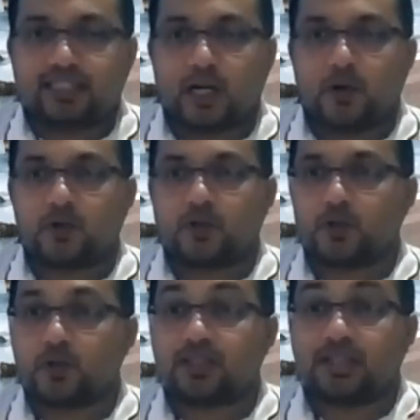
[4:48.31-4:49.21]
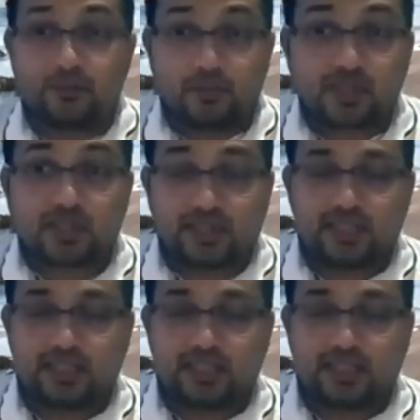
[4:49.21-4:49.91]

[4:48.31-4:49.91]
down to 10%.